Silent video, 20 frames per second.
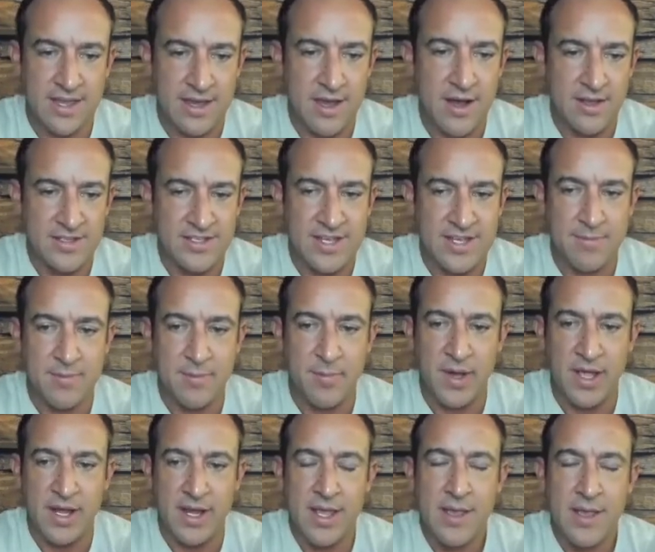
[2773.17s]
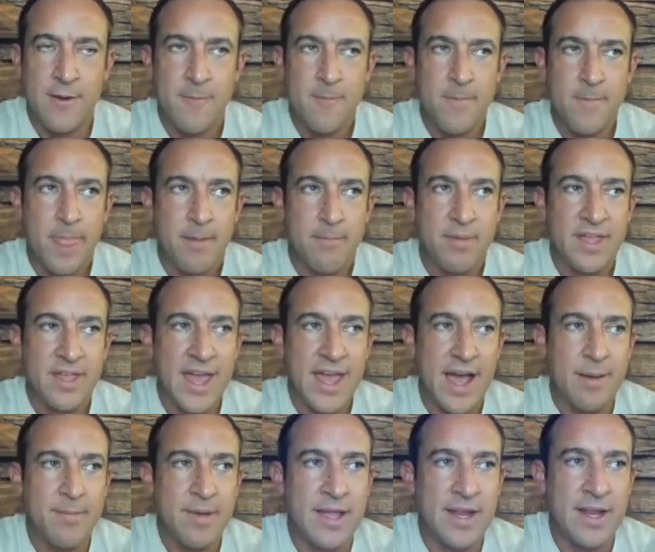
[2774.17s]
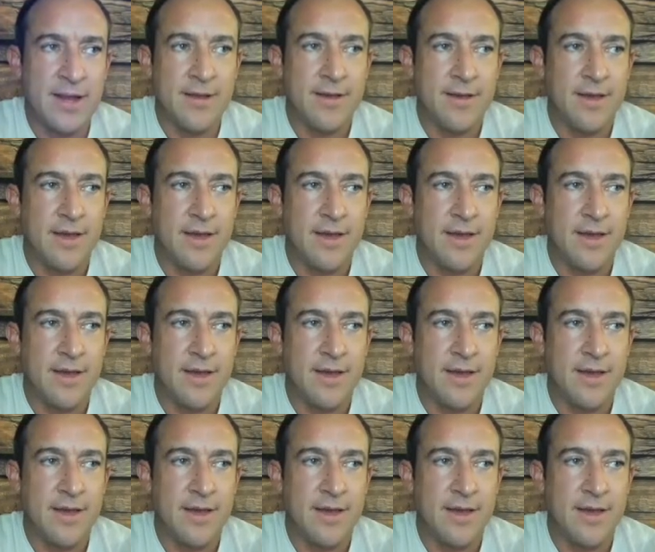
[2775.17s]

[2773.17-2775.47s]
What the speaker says: concept, but yeah, I mean,